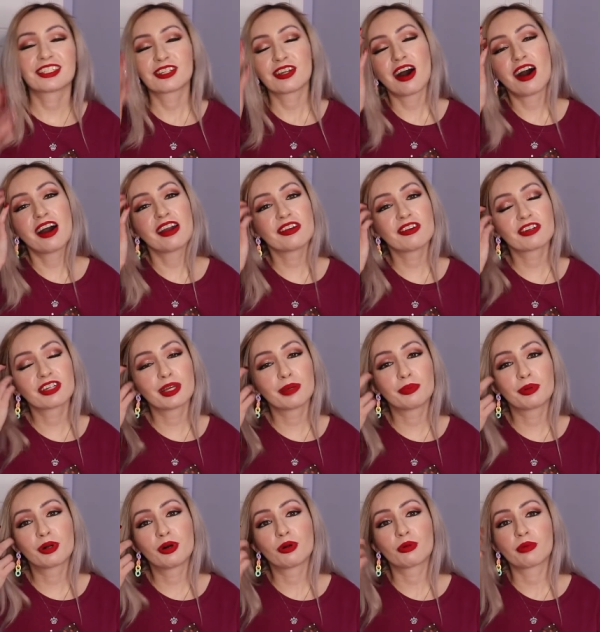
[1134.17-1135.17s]
It's not your
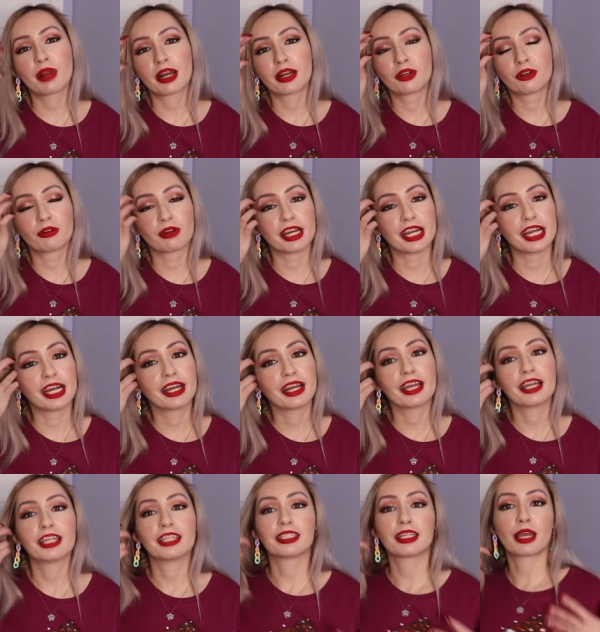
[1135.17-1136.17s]
typical red and green.
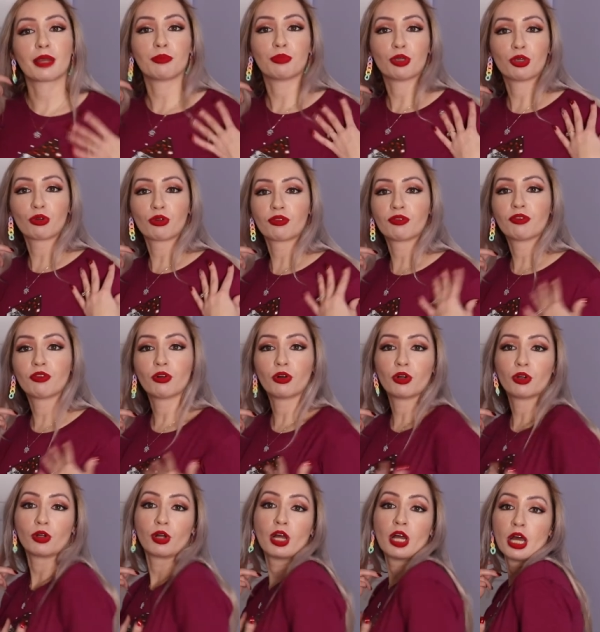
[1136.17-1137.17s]
It is a
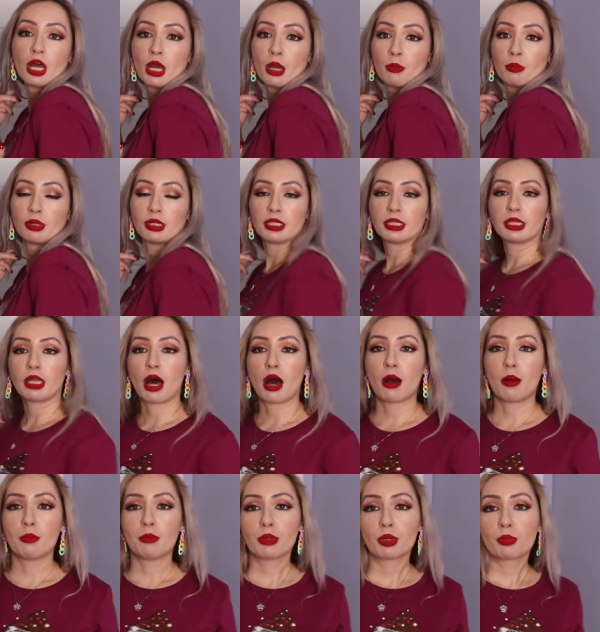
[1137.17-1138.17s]
beautiful
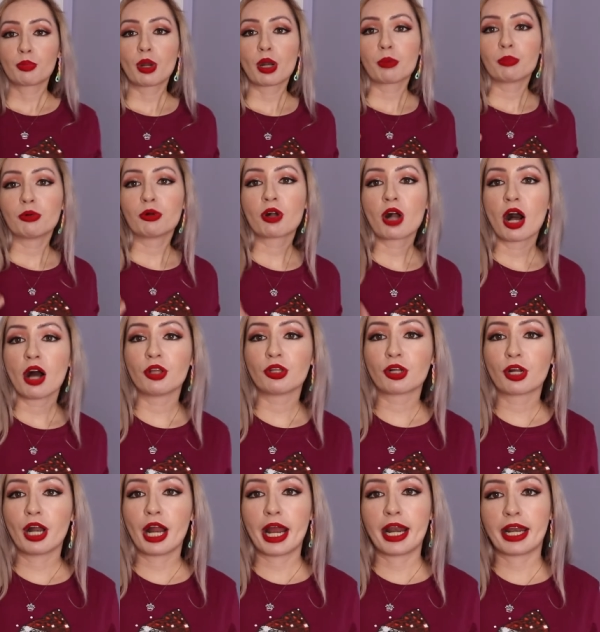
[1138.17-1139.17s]
plum purple
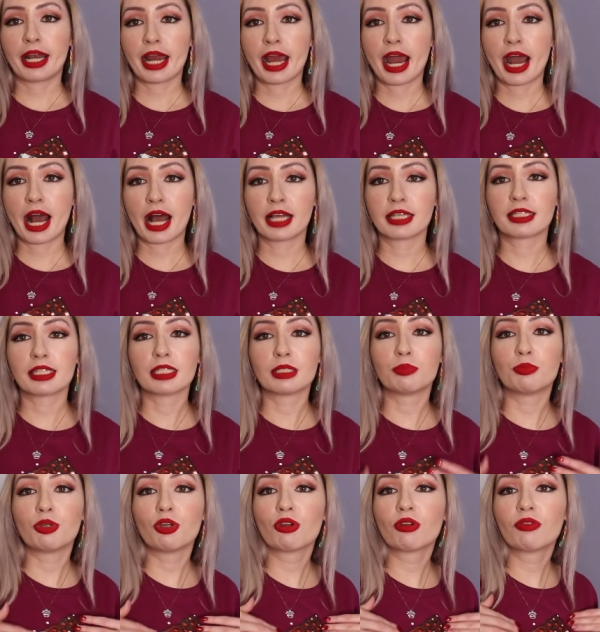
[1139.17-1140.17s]
color, and it has this
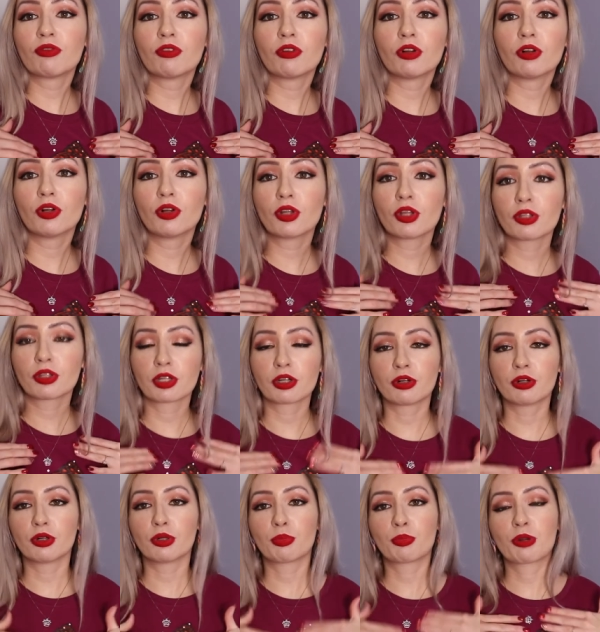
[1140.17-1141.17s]
beautiful
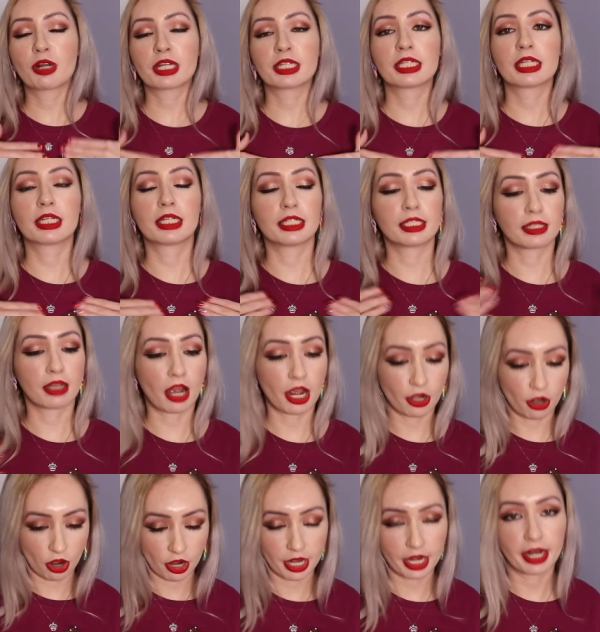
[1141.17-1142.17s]
little printed
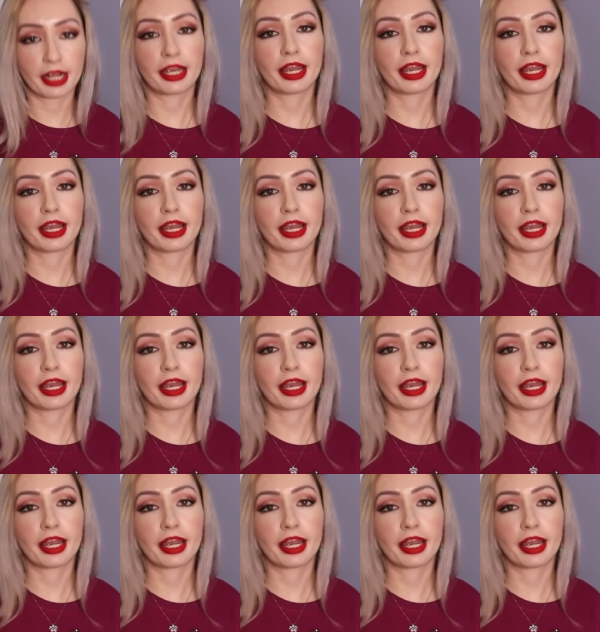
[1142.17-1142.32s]
design on it.